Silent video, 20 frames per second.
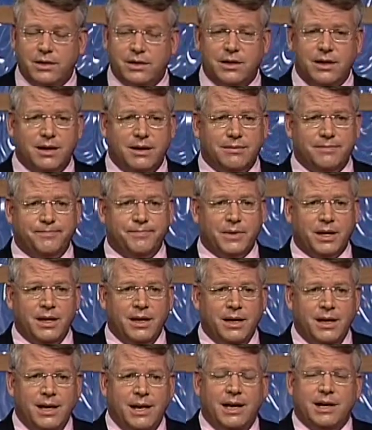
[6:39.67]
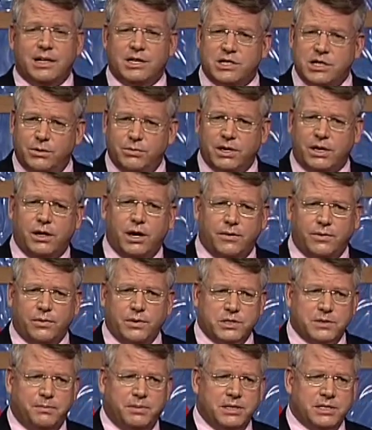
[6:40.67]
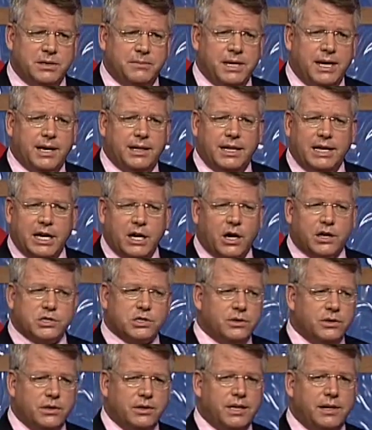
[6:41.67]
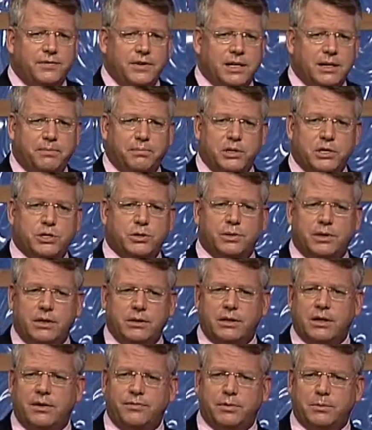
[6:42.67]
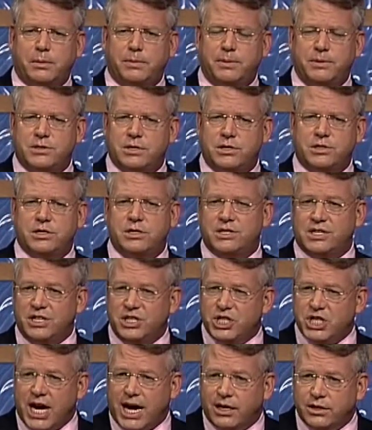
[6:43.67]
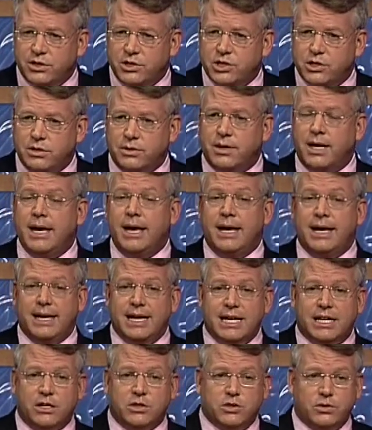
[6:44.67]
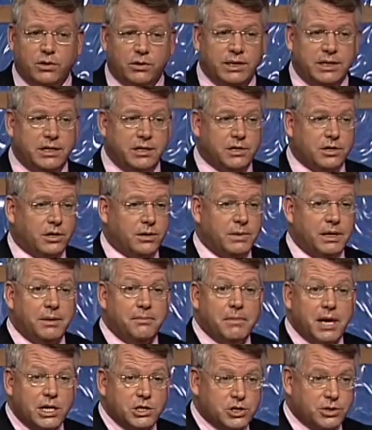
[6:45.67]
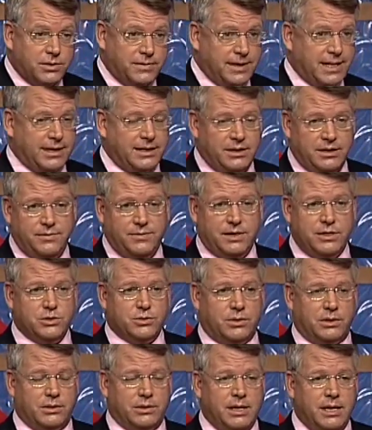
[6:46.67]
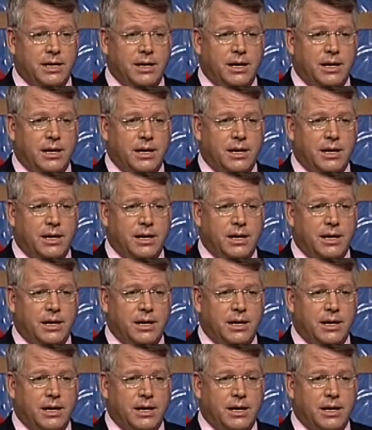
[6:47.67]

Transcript: I could. You see, Rickover was a busy man, and he also knew that if he could put you in uncomfortable positions and challenge you, he could truly determine the measure of that individual.